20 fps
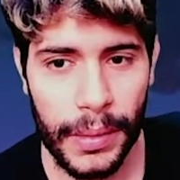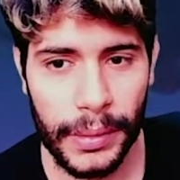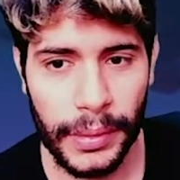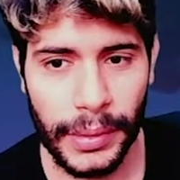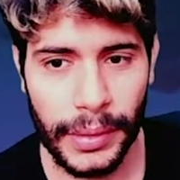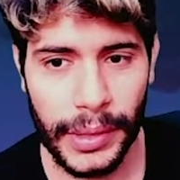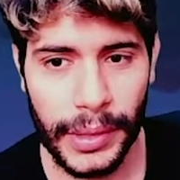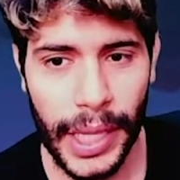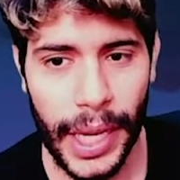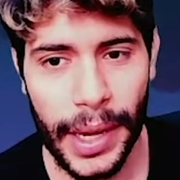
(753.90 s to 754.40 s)

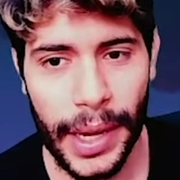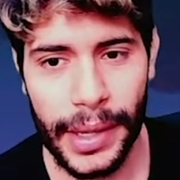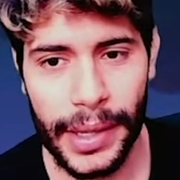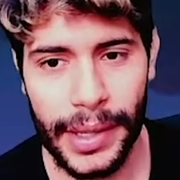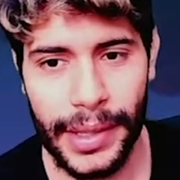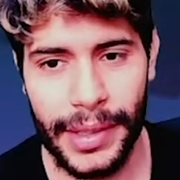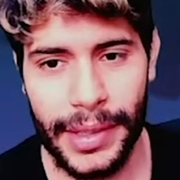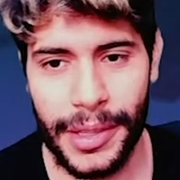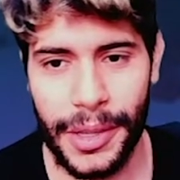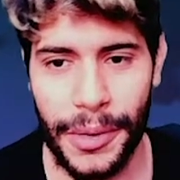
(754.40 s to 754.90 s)
Yeah,
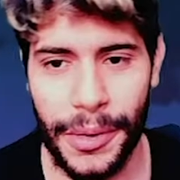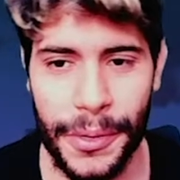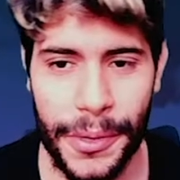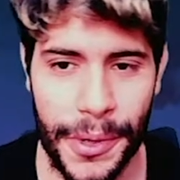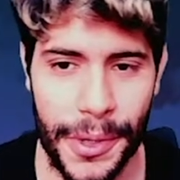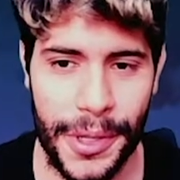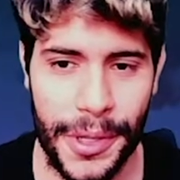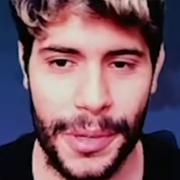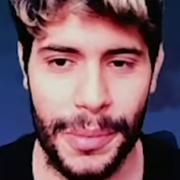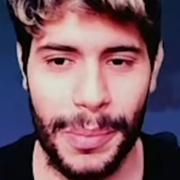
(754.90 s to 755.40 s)
and the
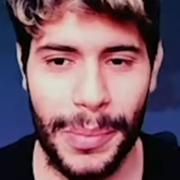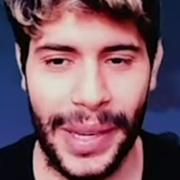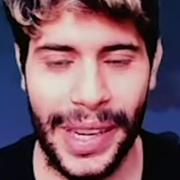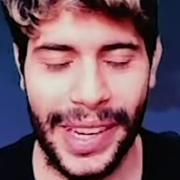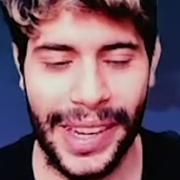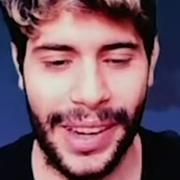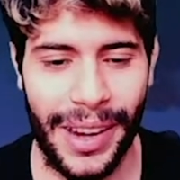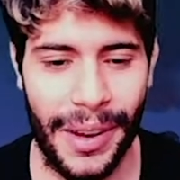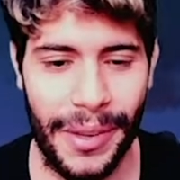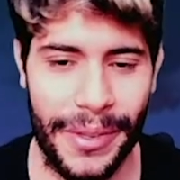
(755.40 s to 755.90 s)
confusion
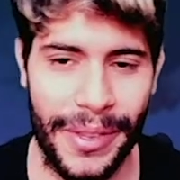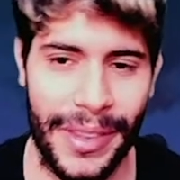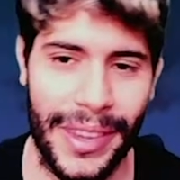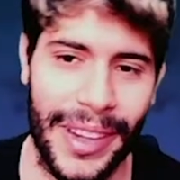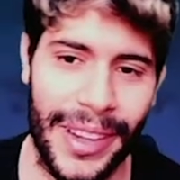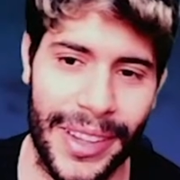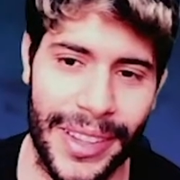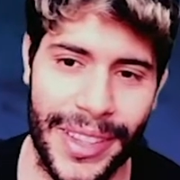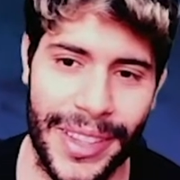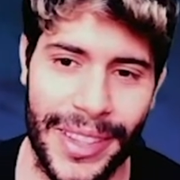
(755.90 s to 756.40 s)
paying off
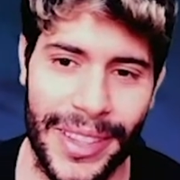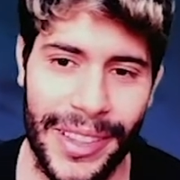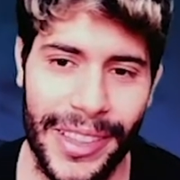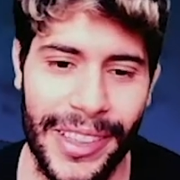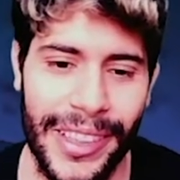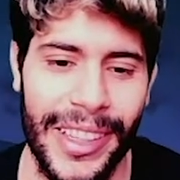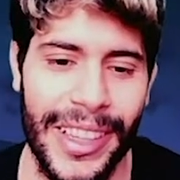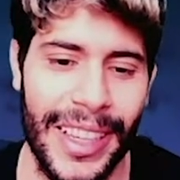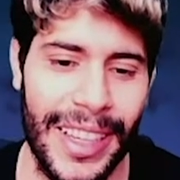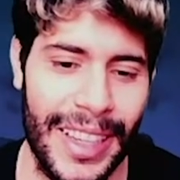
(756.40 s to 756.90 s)
there,
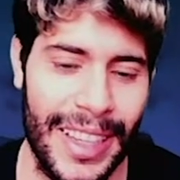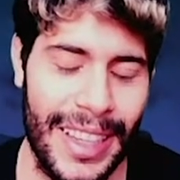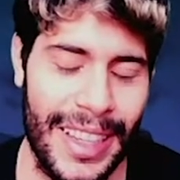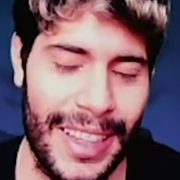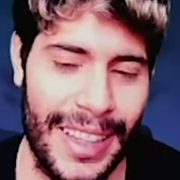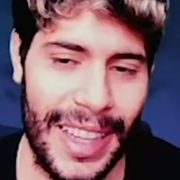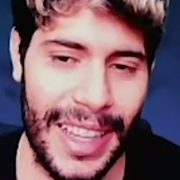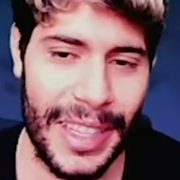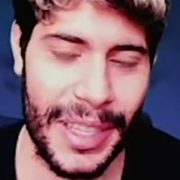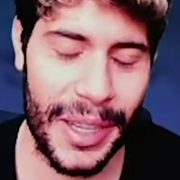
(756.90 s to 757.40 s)
so
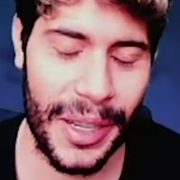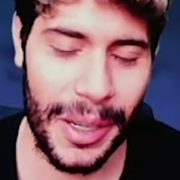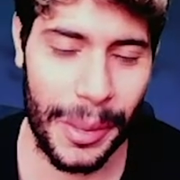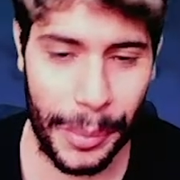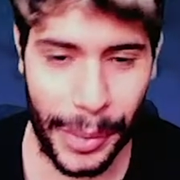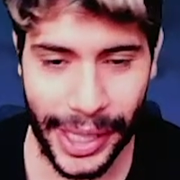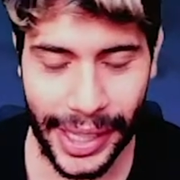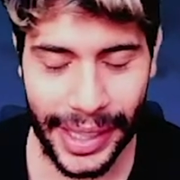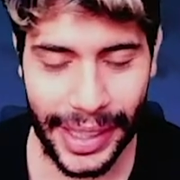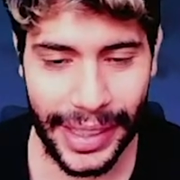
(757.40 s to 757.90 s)
that's gonna
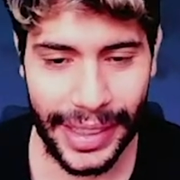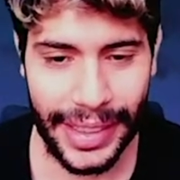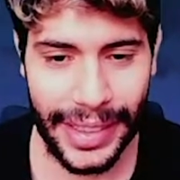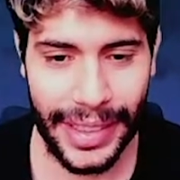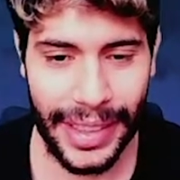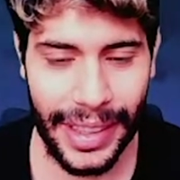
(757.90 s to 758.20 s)
be it.